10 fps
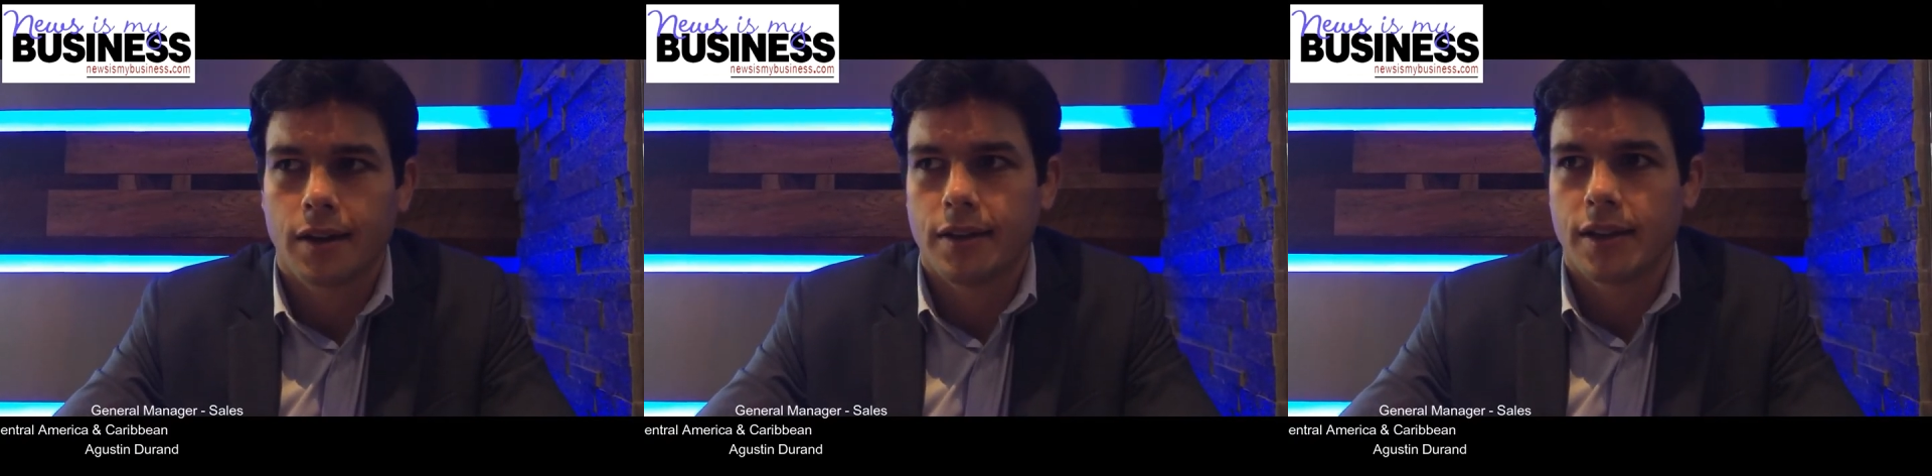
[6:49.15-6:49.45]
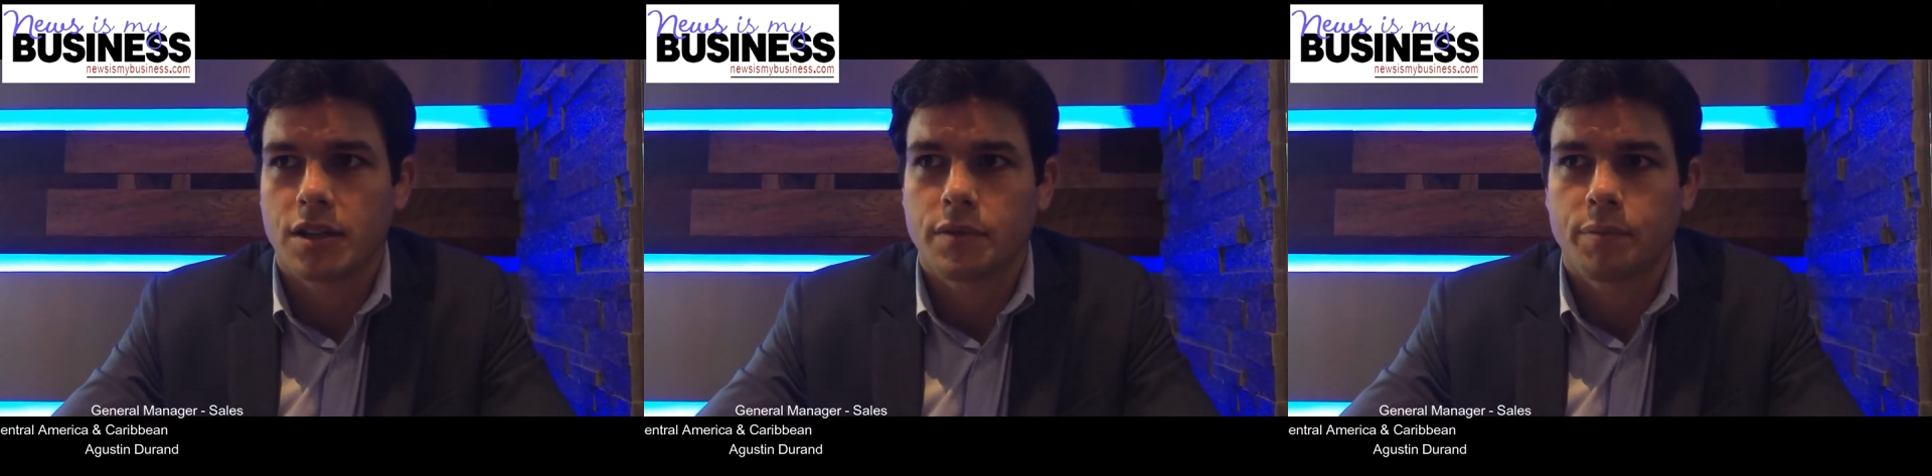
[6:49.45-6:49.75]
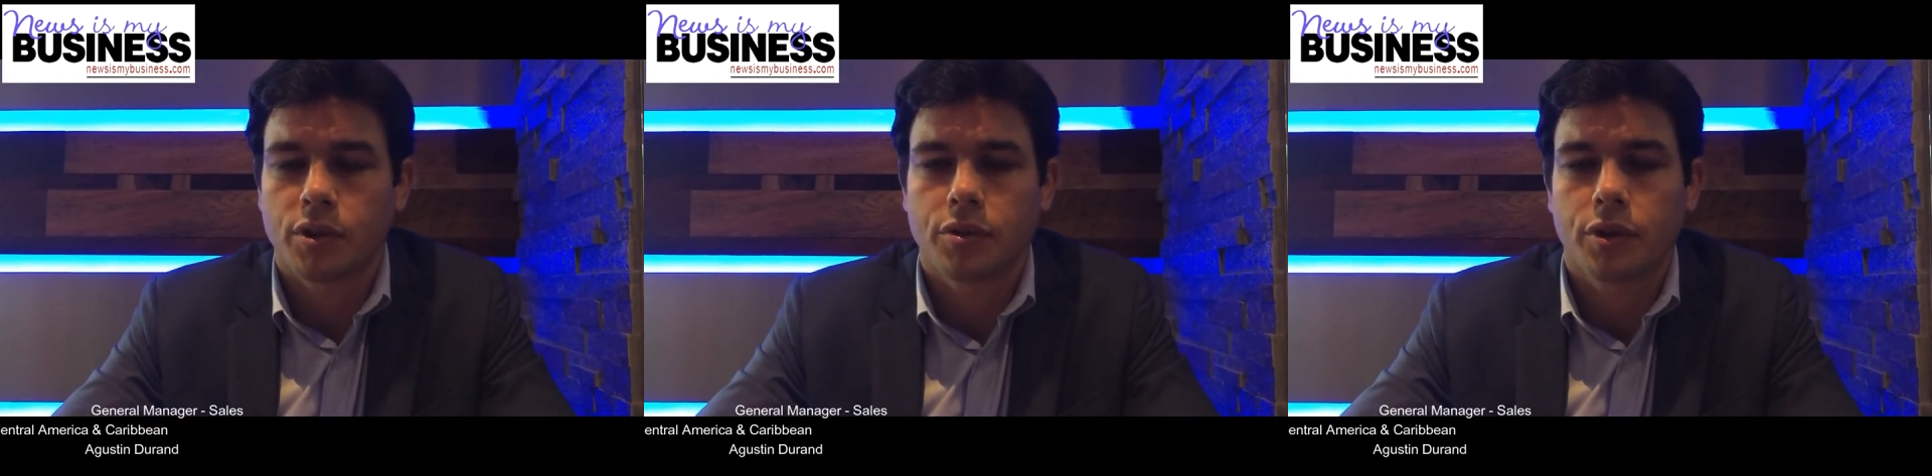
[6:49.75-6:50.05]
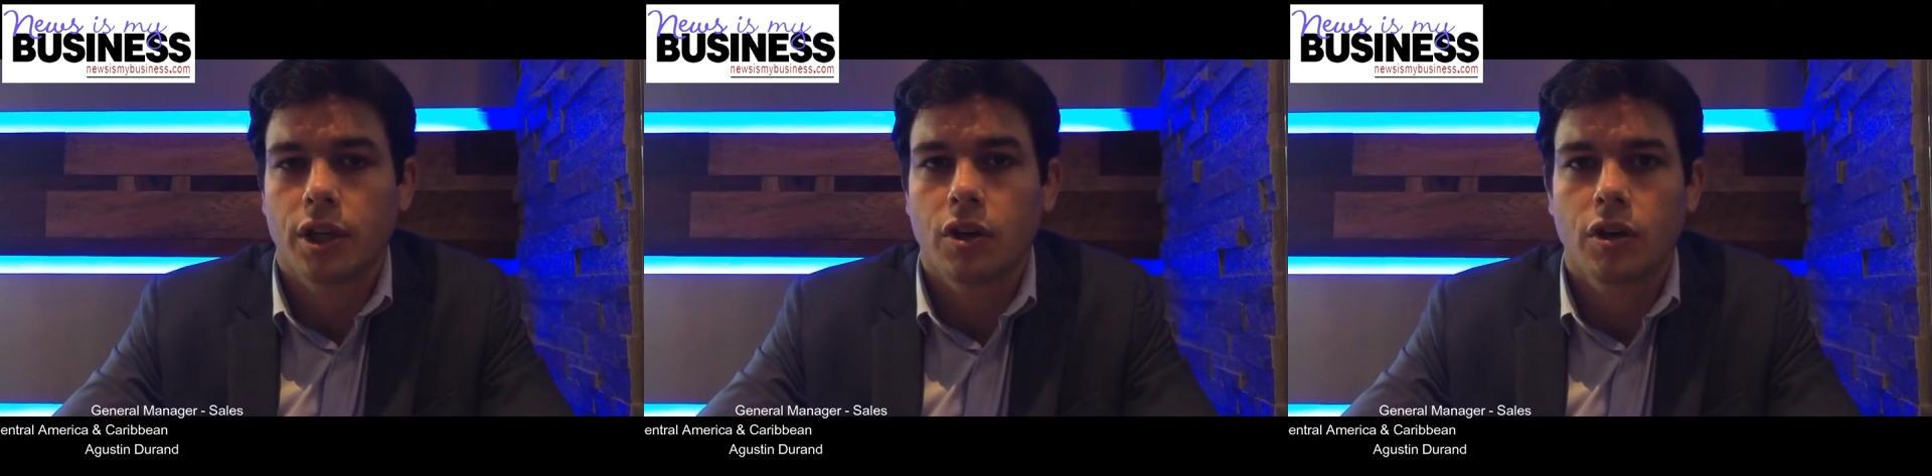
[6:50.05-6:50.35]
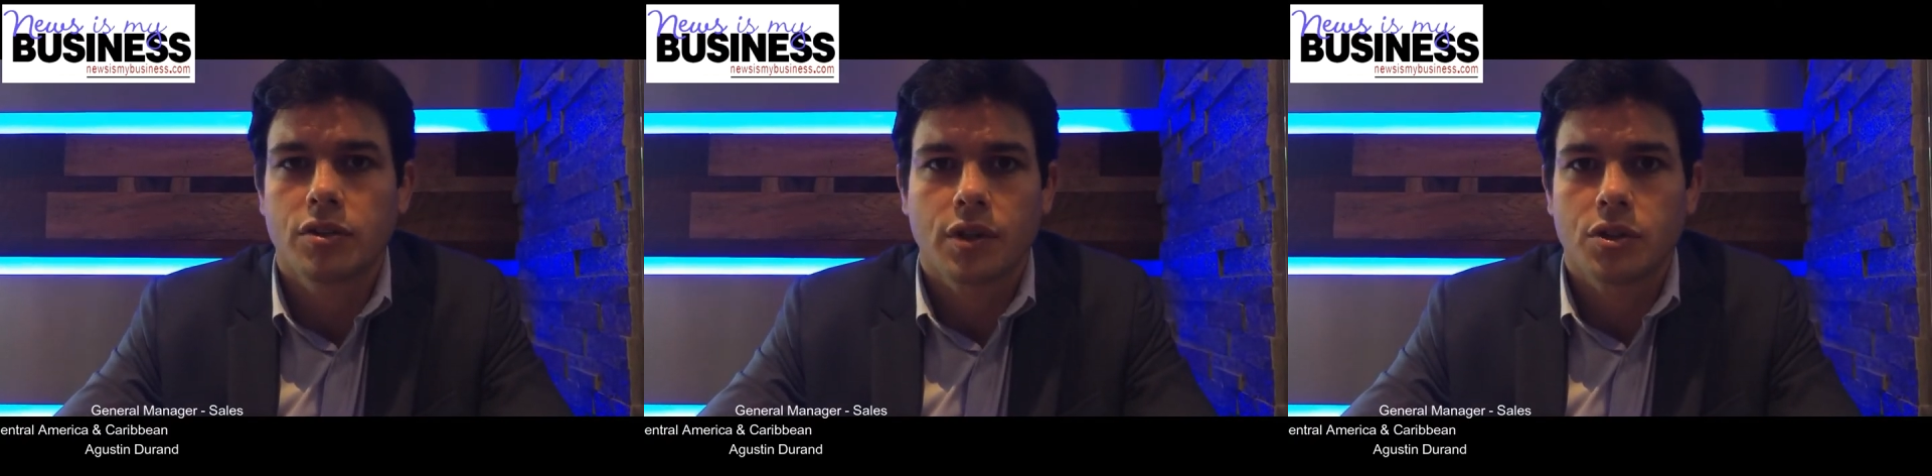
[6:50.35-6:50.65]
in the case of Puerto
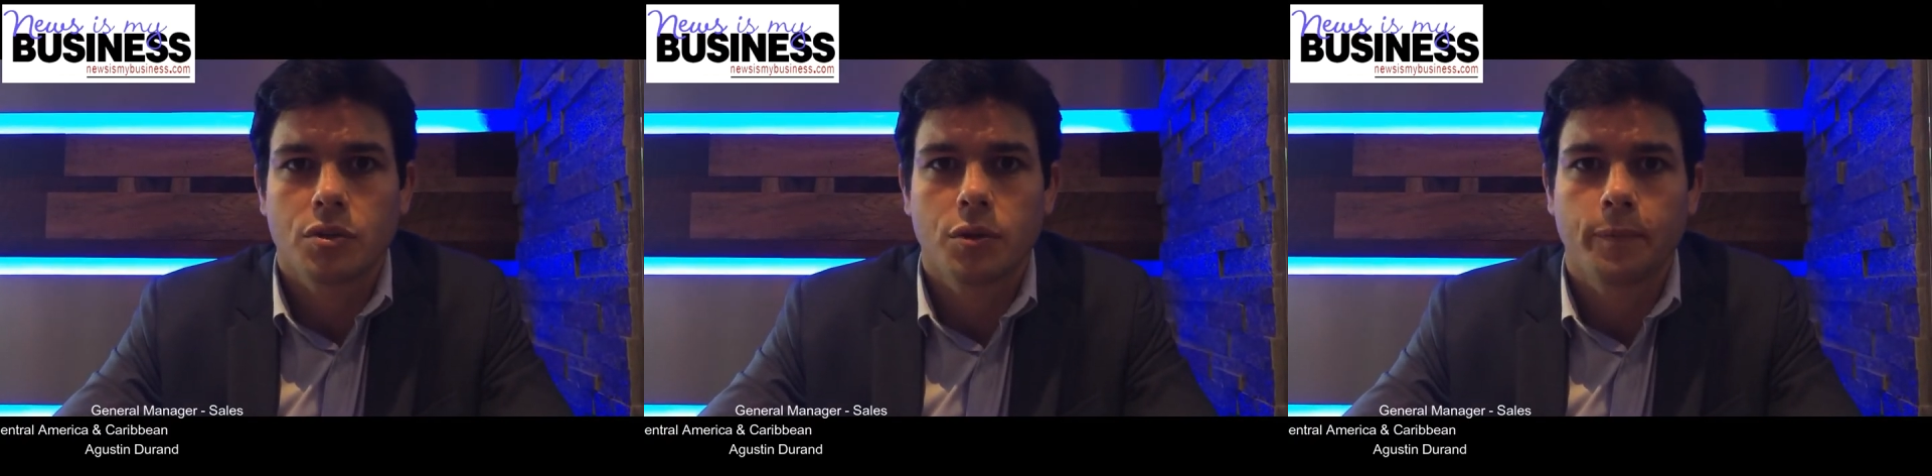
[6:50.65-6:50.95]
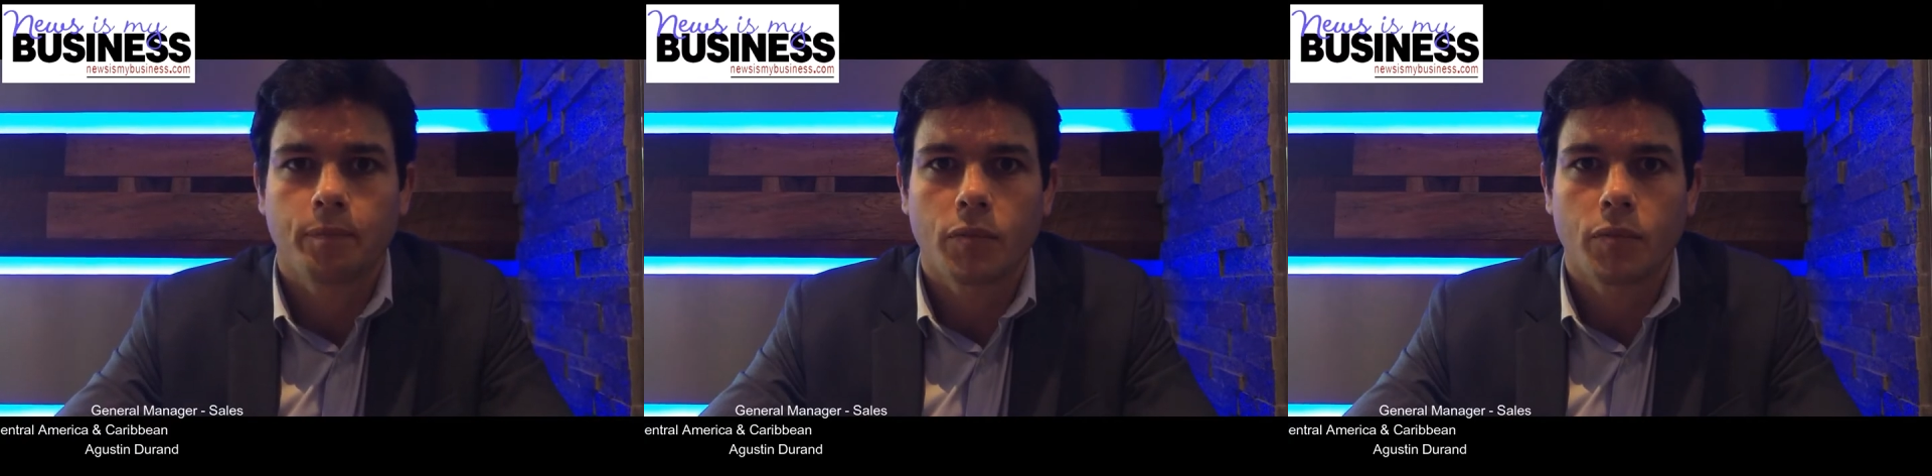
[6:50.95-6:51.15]
Rico, and try to